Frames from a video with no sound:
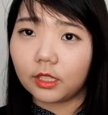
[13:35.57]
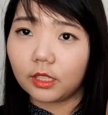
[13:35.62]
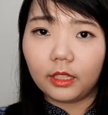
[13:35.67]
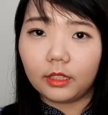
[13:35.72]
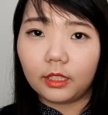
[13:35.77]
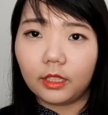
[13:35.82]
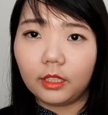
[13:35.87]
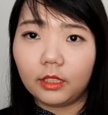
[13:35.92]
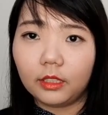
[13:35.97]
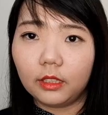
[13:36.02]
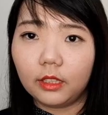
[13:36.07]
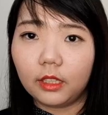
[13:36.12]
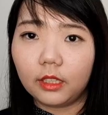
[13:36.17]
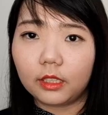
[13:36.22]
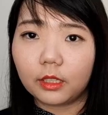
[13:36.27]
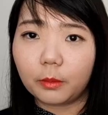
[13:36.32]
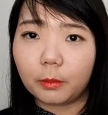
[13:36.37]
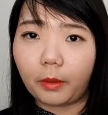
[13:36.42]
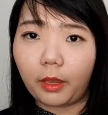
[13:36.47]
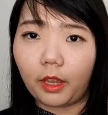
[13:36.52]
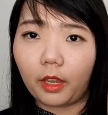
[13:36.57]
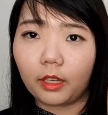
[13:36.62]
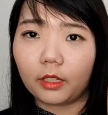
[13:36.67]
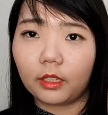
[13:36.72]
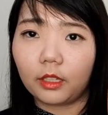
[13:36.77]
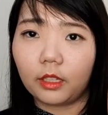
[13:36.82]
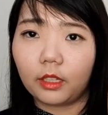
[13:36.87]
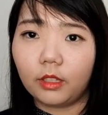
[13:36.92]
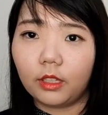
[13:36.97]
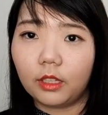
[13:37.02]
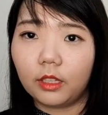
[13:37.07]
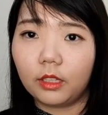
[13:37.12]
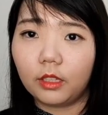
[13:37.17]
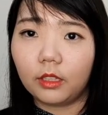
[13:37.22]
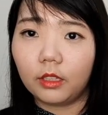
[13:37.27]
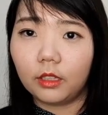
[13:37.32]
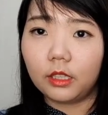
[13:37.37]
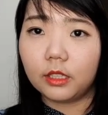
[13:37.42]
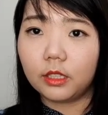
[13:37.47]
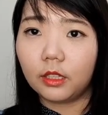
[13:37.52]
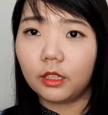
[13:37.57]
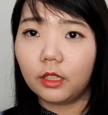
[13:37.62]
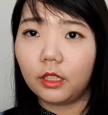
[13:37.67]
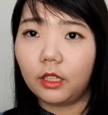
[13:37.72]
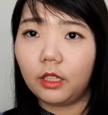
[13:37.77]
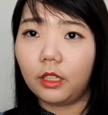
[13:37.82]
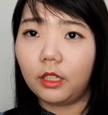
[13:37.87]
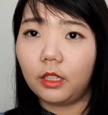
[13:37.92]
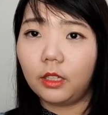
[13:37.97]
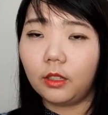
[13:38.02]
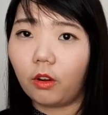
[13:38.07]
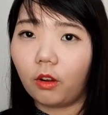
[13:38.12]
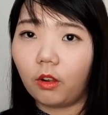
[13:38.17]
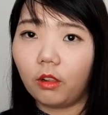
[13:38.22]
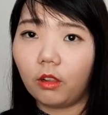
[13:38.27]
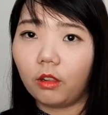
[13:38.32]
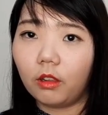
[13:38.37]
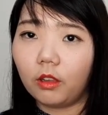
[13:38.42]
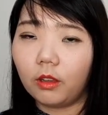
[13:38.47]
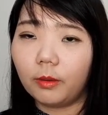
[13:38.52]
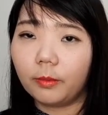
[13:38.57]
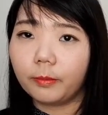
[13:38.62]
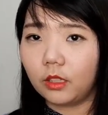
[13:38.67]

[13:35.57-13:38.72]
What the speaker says: I think this bag will easily fall.